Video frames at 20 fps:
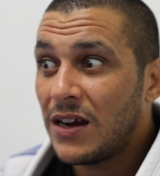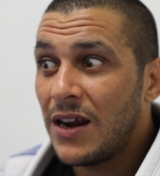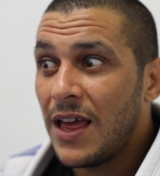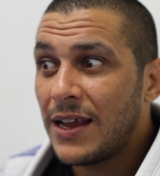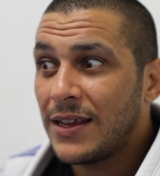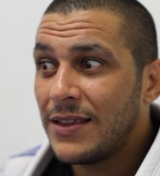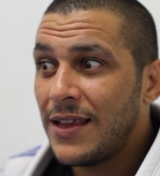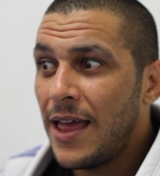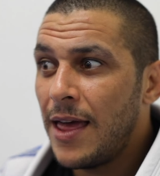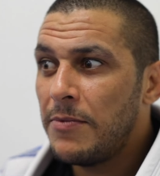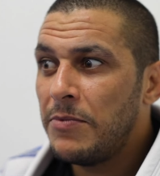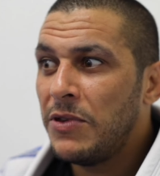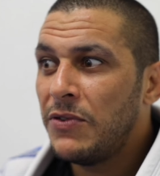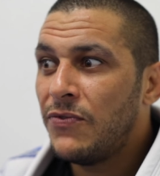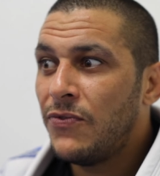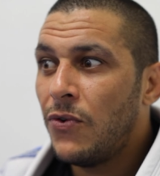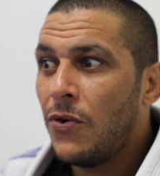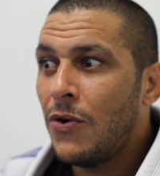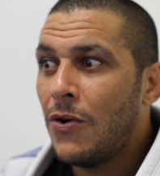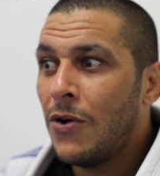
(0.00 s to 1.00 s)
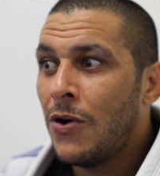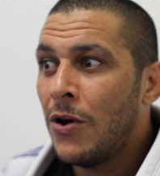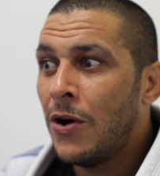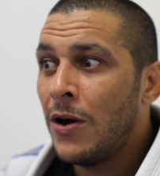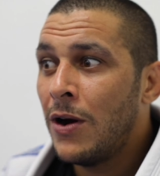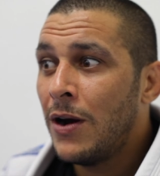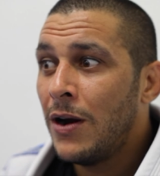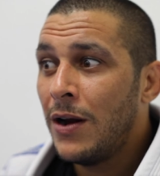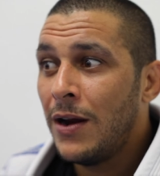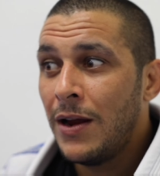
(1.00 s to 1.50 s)
like that before.
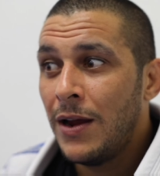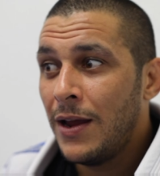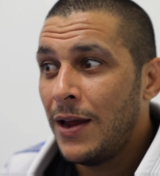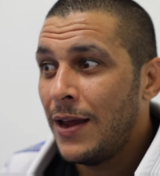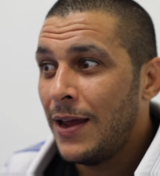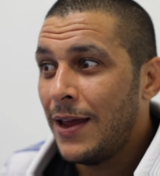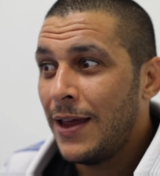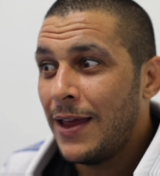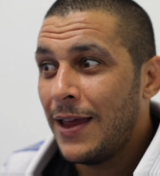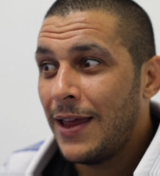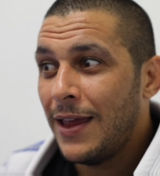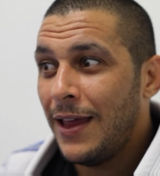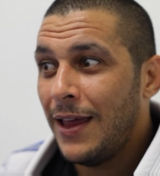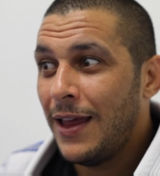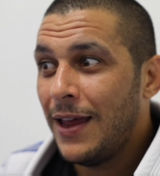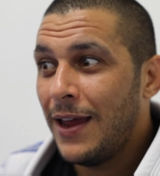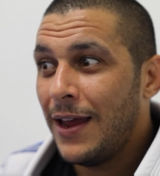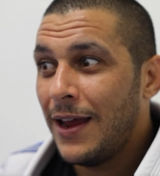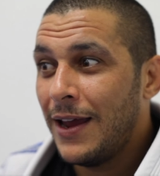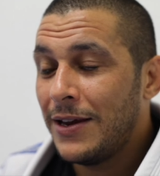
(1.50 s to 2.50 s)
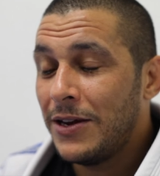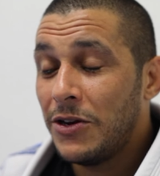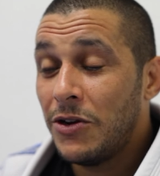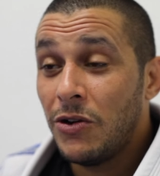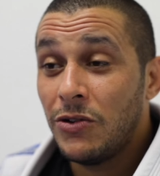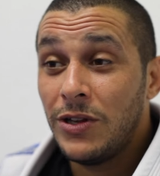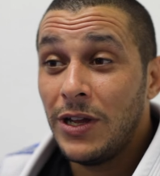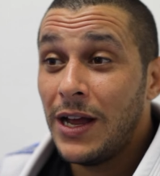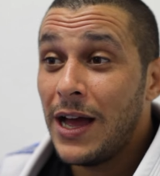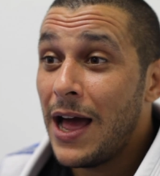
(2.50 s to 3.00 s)
And, you
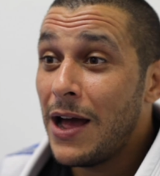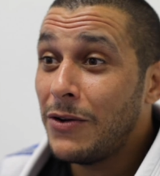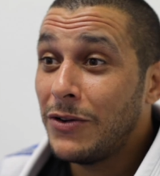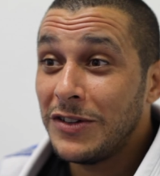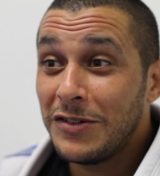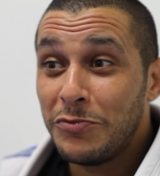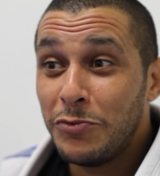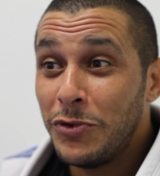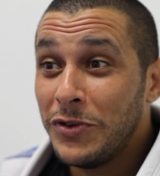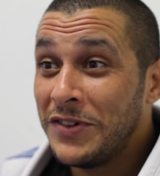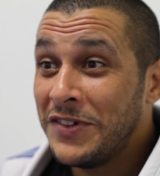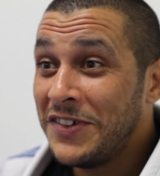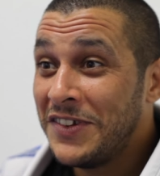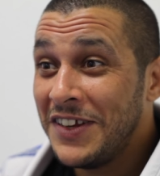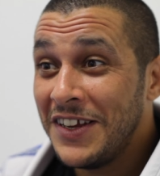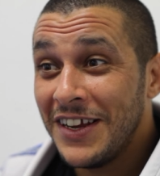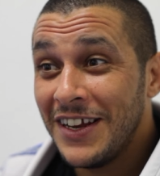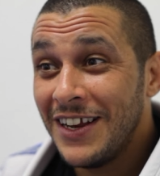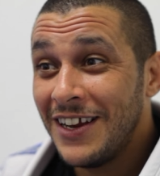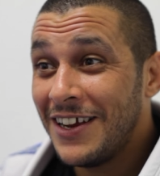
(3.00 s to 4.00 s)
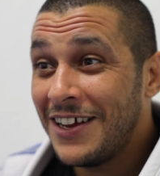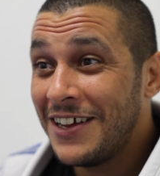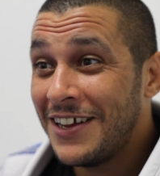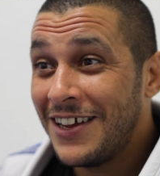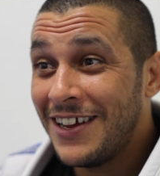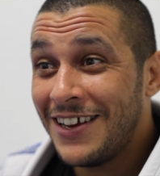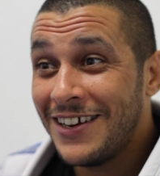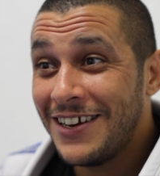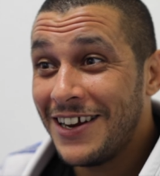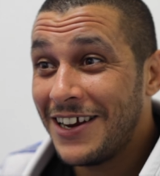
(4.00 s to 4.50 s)
know, the guy was
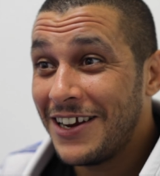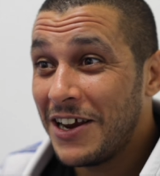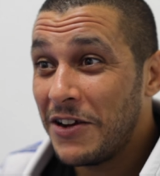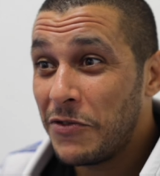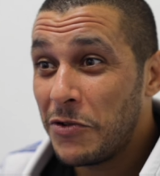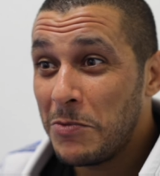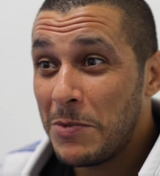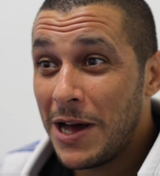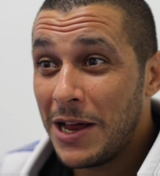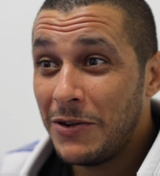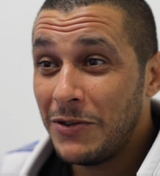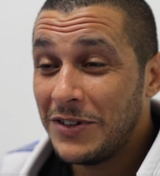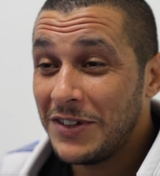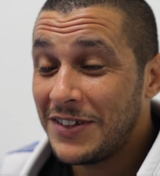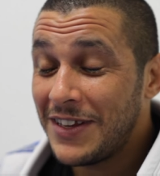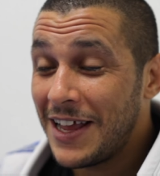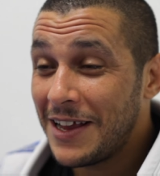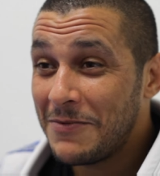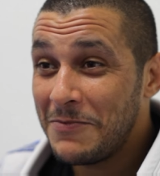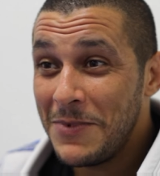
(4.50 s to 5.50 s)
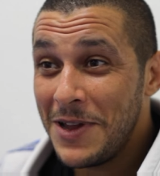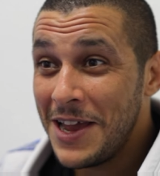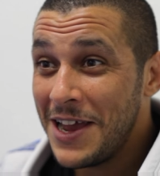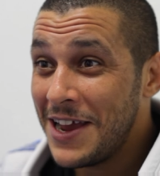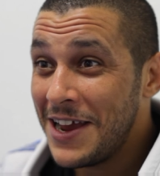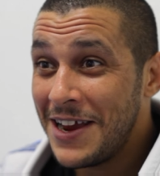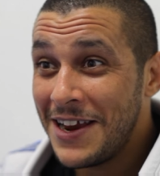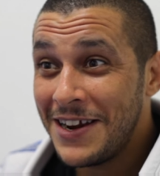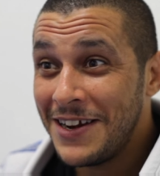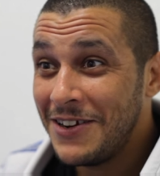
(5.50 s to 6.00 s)
Brazilian, and everybody was like,
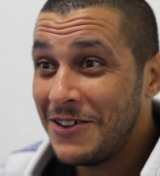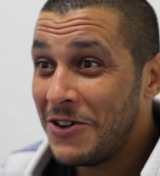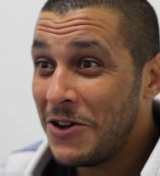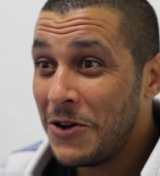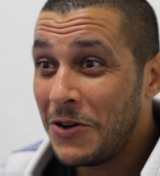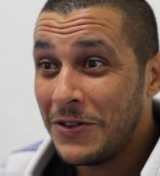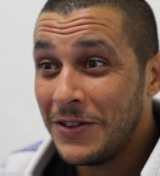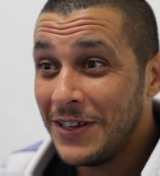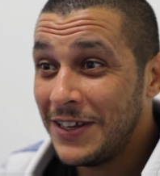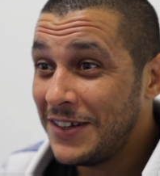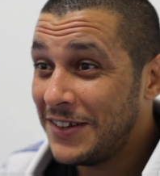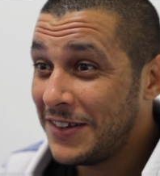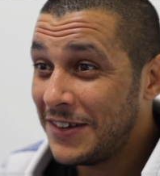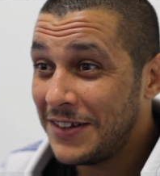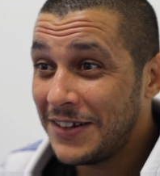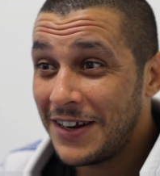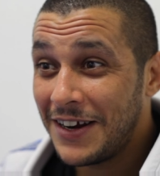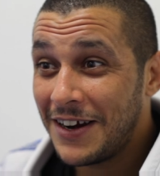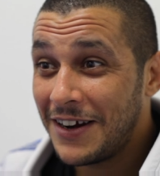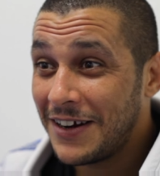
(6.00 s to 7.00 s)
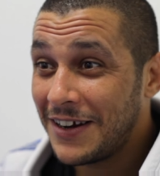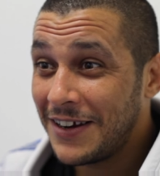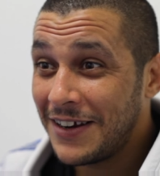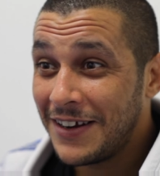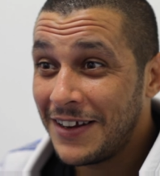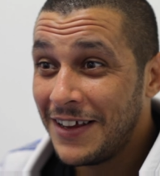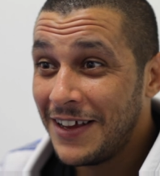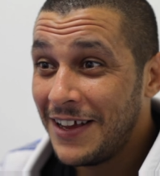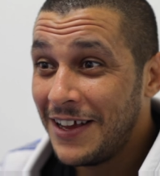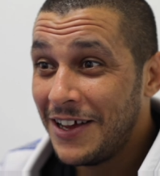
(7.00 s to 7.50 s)
man, you know, he's
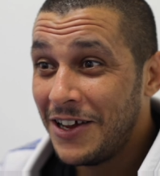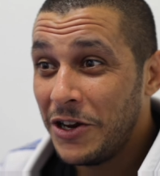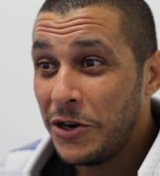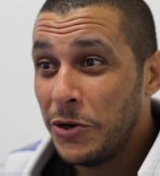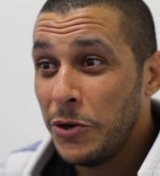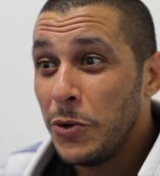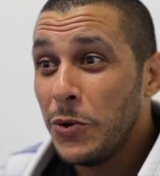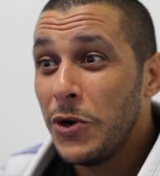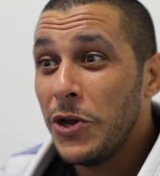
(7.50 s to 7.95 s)
a new